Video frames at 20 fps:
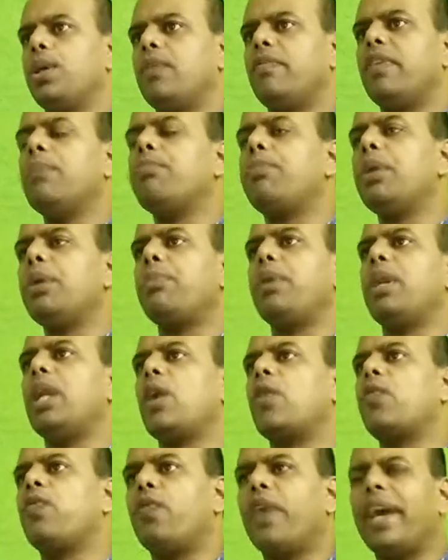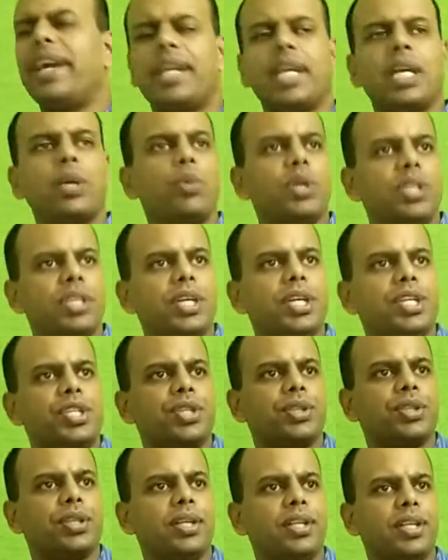when people are fighting with
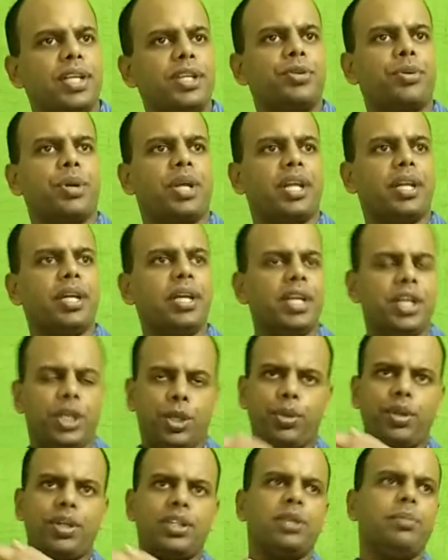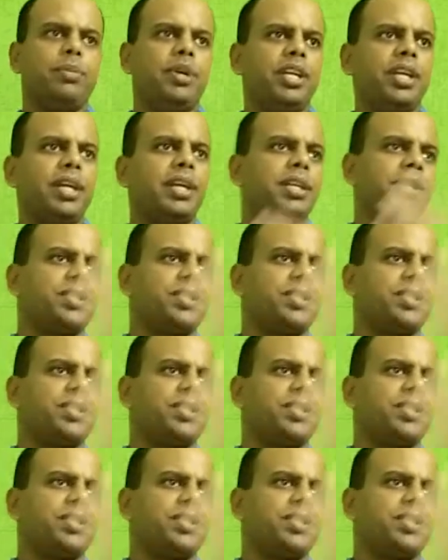each other literally during the meeting,